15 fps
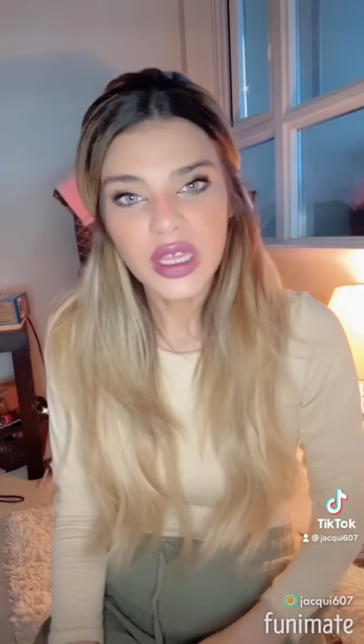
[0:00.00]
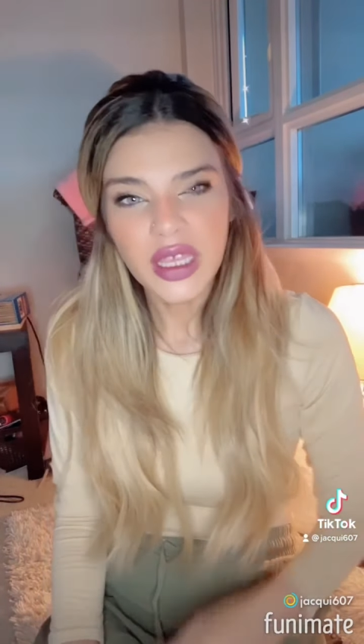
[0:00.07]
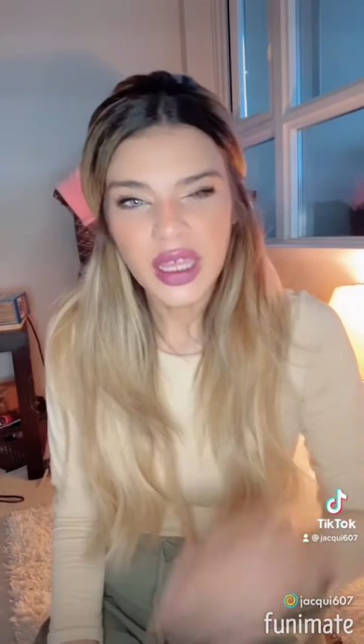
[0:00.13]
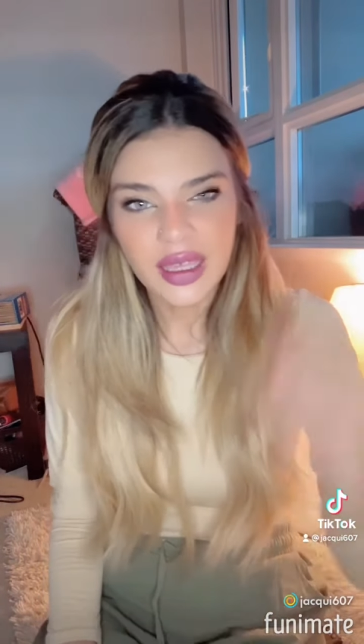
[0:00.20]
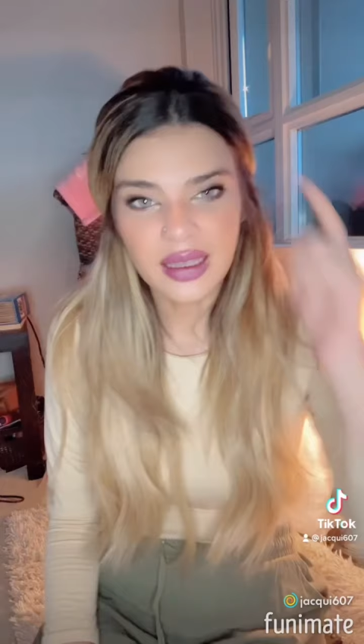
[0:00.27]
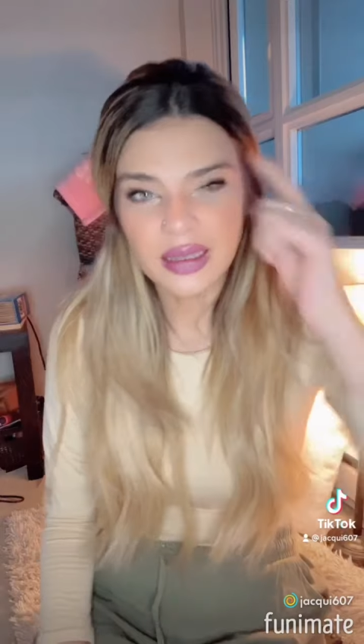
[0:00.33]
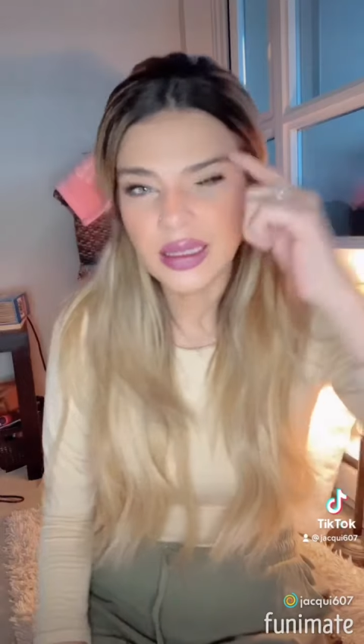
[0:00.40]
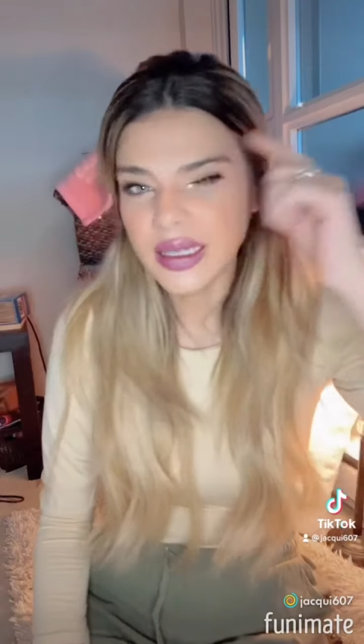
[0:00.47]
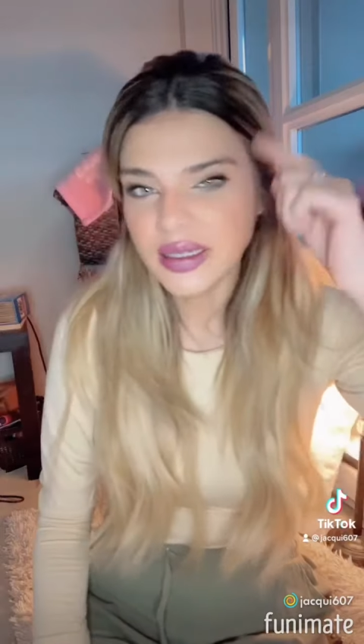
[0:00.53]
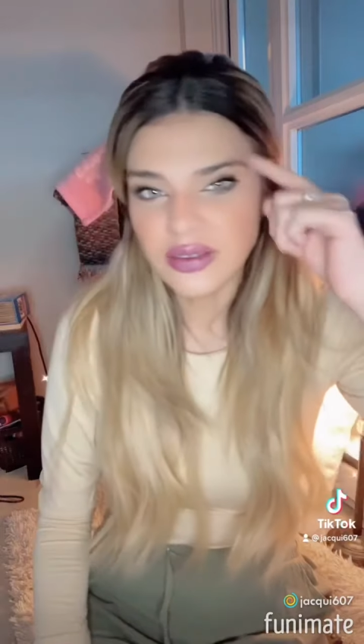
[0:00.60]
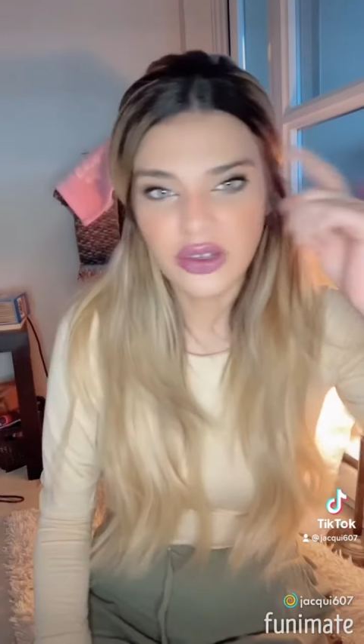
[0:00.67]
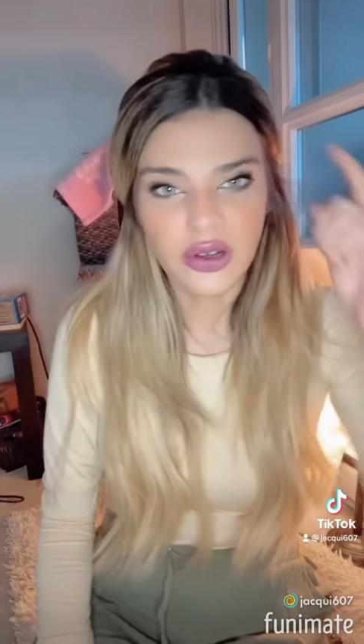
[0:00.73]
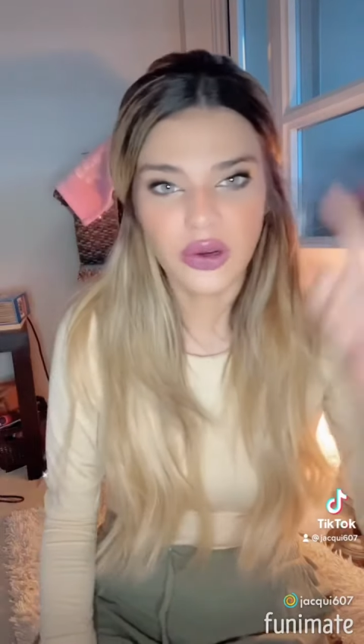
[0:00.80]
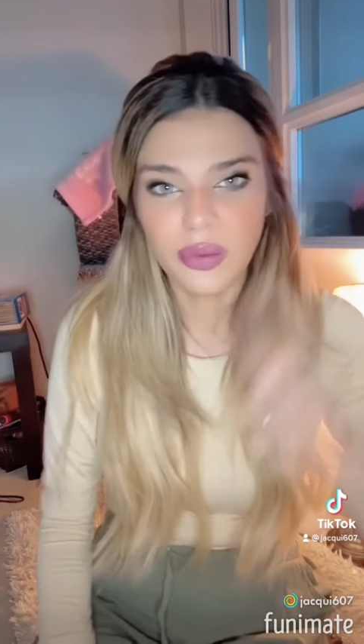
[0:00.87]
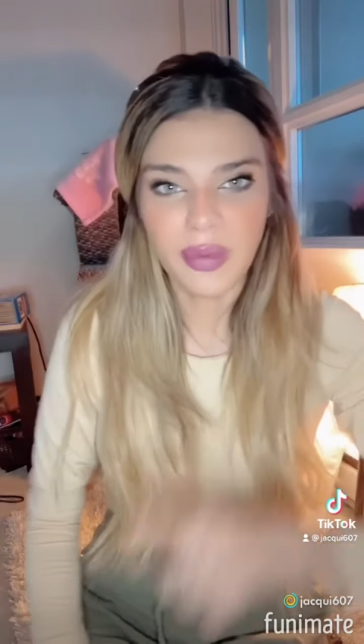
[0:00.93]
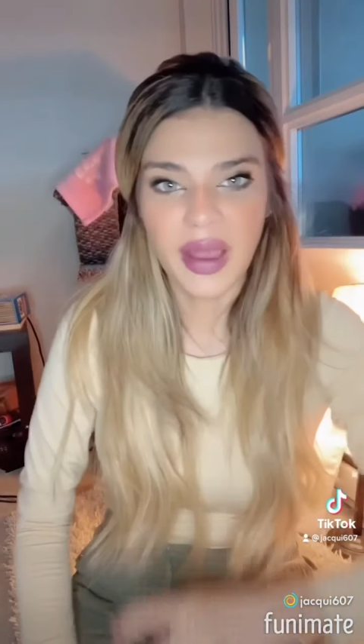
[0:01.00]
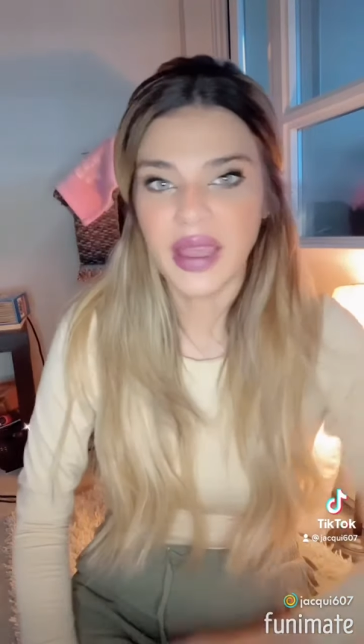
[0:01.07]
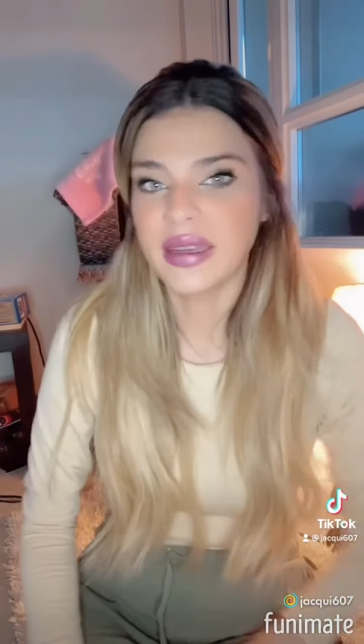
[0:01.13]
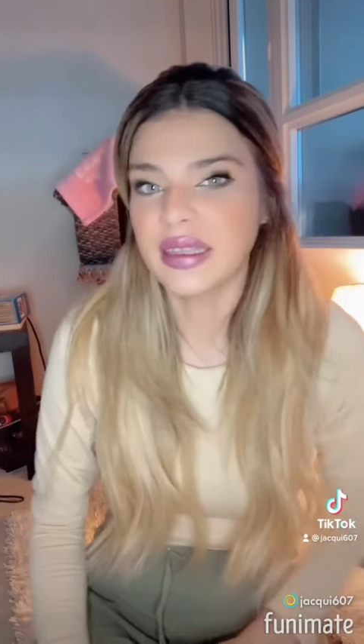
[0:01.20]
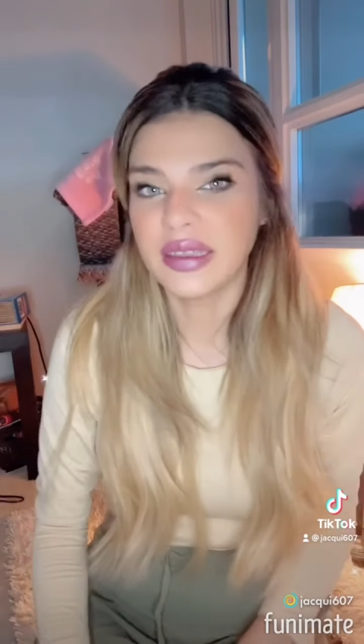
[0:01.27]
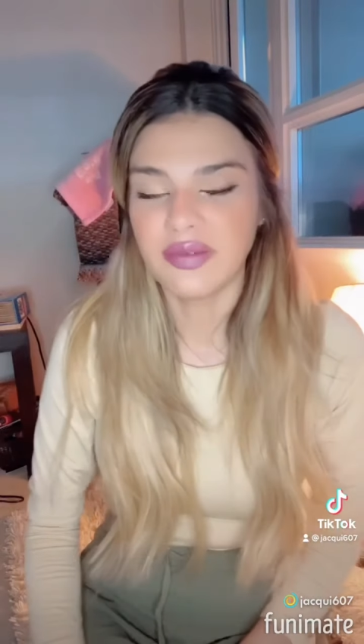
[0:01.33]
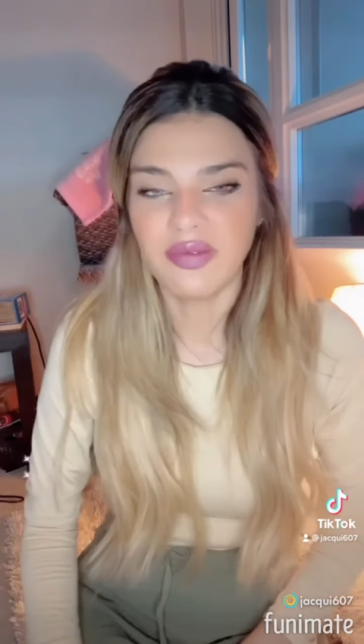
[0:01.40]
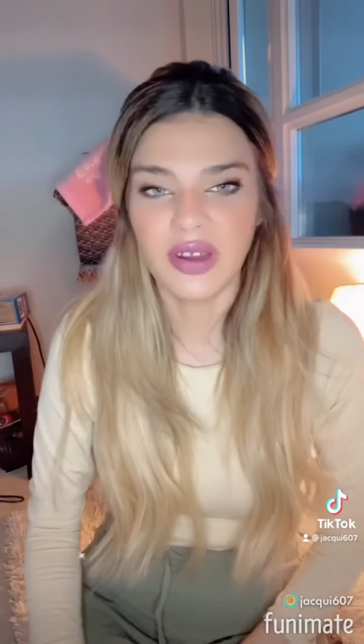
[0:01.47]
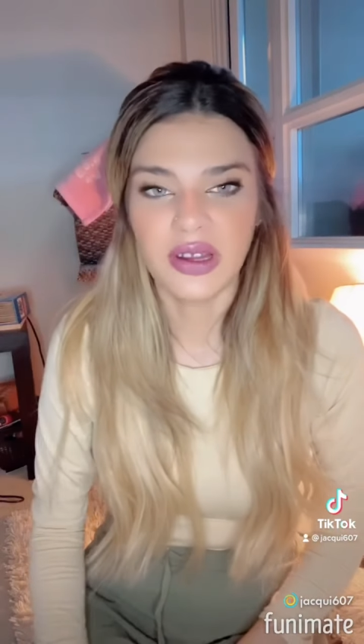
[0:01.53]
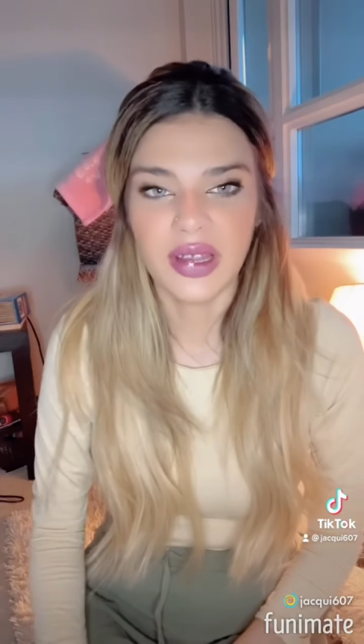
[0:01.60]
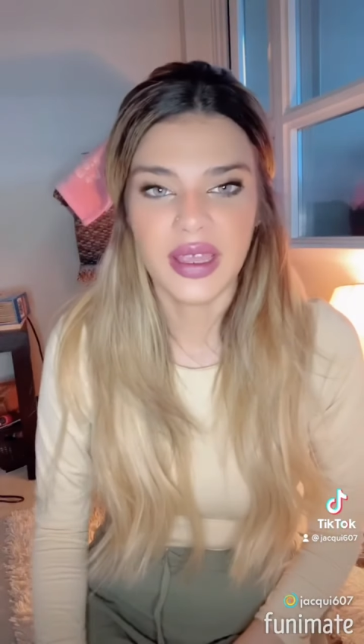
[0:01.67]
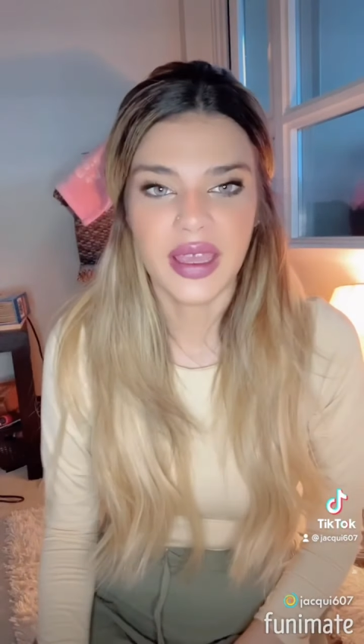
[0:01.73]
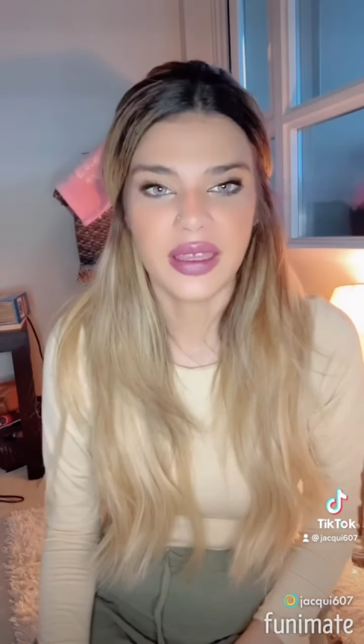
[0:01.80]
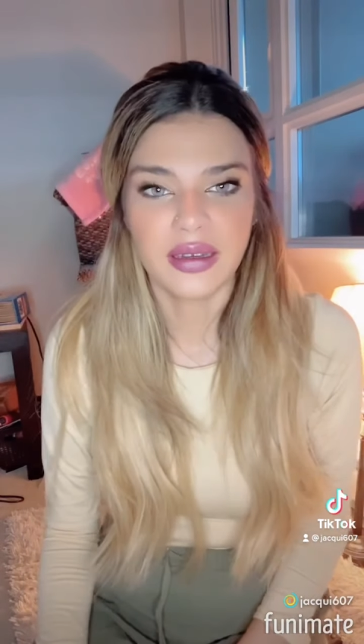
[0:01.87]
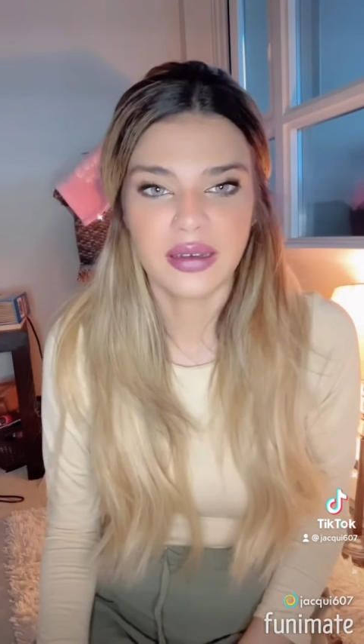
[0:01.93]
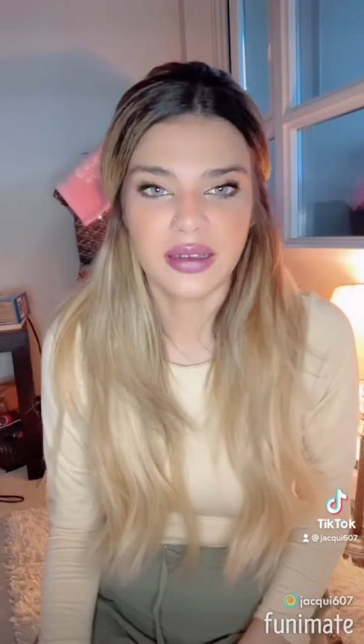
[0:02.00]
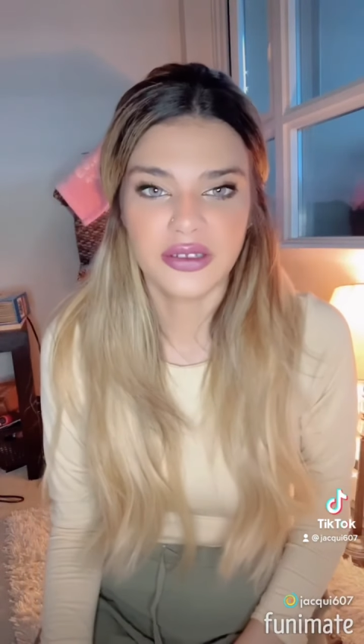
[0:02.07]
It clicked in her mind in the very end.